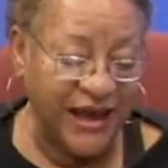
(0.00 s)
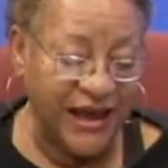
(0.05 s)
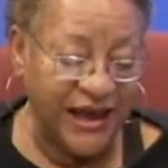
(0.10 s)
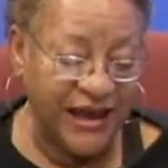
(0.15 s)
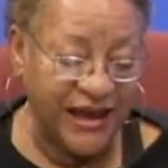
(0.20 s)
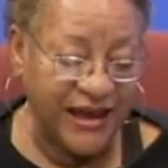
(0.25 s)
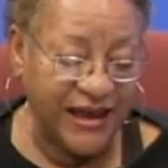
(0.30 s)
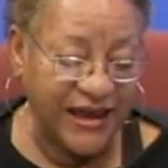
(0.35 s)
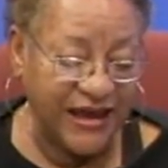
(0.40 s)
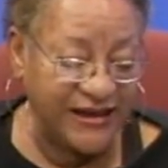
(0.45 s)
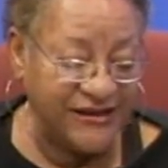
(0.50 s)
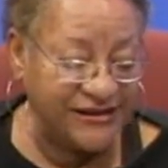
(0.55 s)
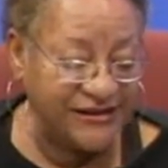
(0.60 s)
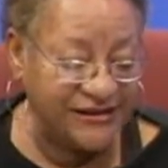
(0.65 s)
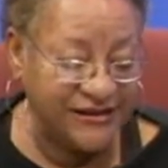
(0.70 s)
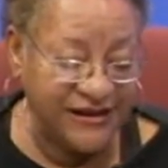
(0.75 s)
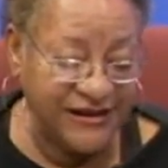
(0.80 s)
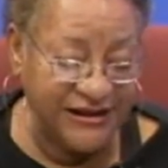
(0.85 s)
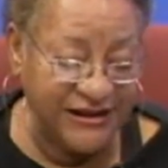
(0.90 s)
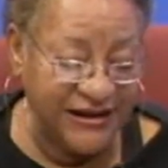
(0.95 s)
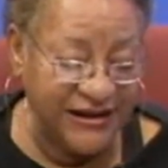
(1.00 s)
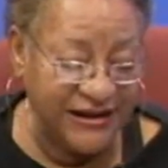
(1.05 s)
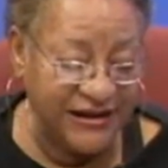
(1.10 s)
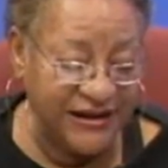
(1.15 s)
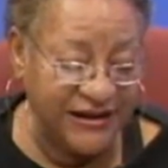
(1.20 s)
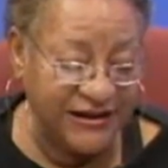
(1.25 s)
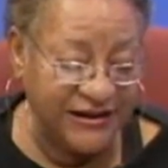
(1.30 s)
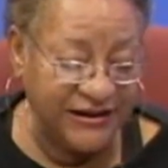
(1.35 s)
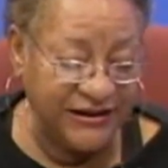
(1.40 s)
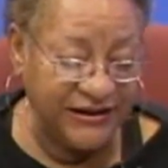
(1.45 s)
exceeding
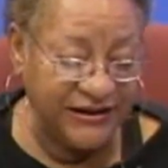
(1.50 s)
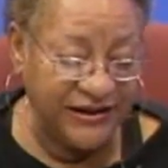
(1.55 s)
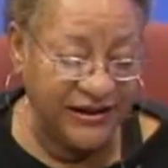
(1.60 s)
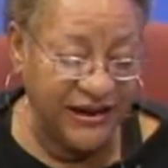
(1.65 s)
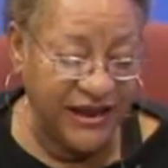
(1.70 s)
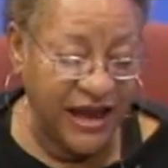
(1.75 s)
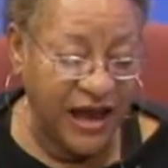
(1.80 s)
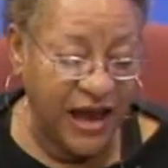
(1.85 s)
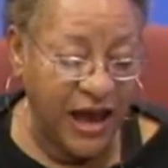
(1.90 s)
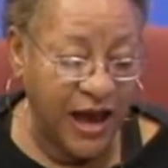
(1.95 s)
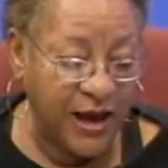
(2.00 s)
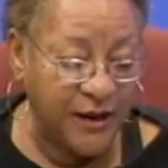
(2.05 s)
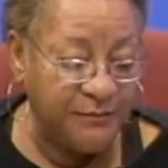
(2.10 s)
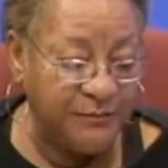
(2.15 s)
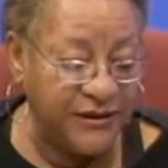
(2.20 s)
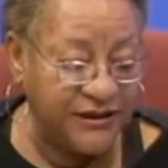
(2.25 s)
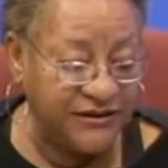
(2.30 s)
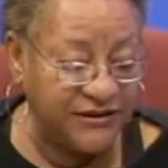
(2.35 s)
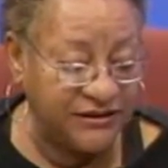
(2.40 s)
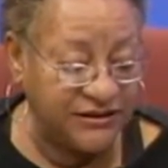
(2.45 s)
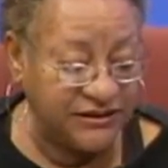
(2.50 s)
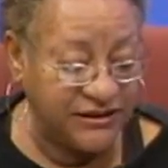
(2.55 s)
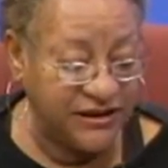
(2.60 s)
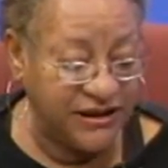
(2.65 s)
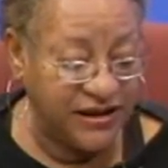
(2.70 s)
abundantly